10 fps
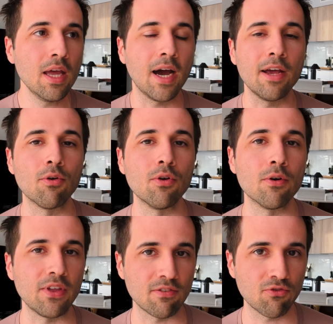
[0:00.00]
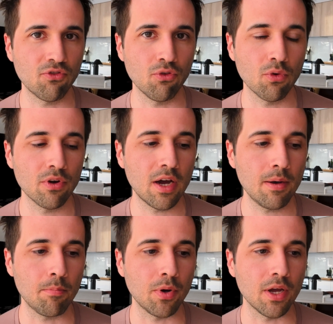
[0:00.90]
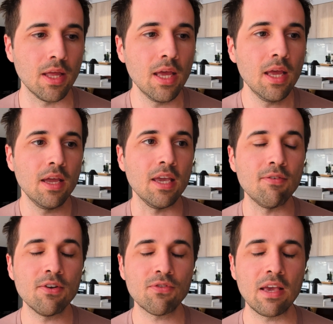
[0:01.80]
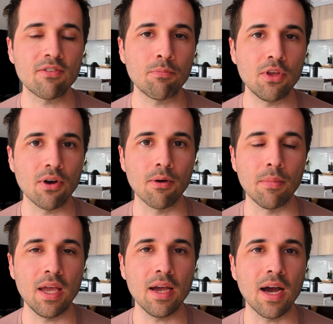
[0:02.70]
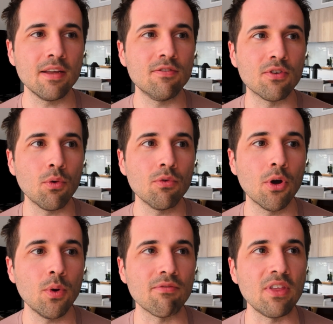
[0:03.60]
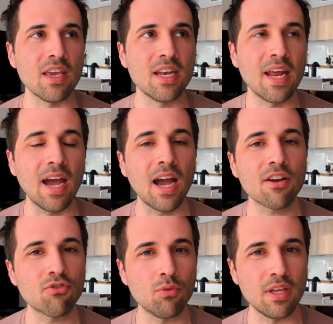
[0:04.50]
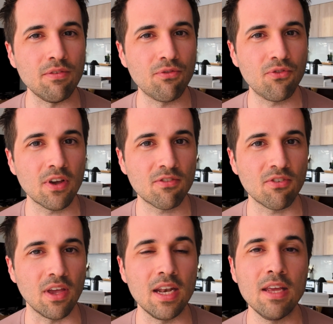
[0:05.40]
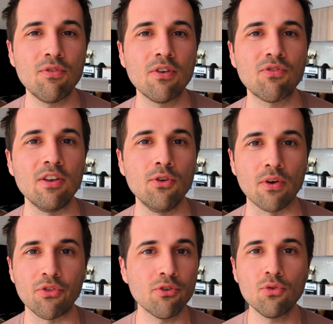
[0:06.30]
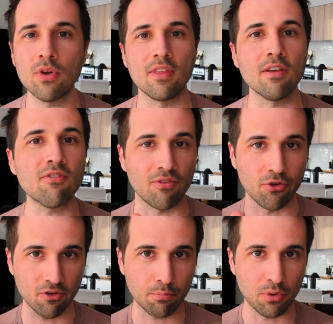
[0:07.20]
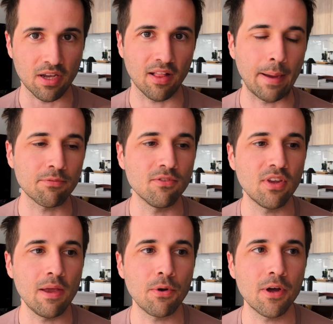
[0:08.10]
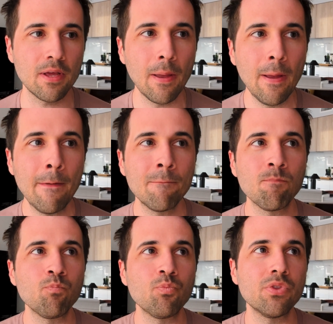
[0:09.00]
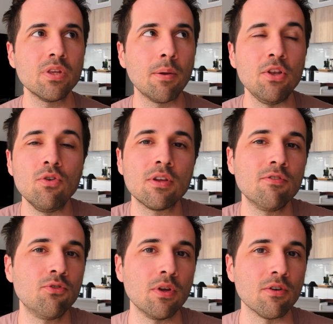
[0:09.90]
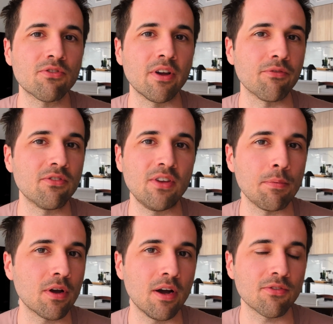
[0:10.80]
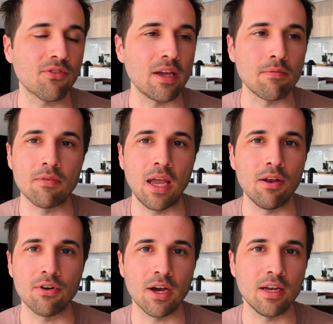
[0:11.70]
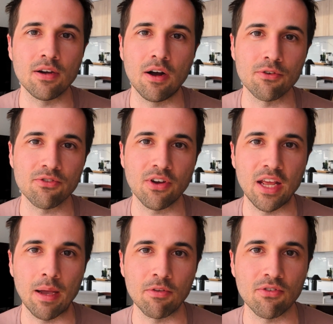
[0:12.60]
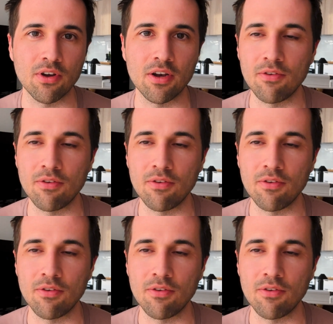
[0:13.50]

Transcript: I don't know if that's true or not, but even if they accept the RMA, I don't know if they can actually fix it. And even if they do, if they're doing this, if they're just putting Kapton tape on it, I mean, you can do it yourself. The tape costs like $8 or $9 on Amazon.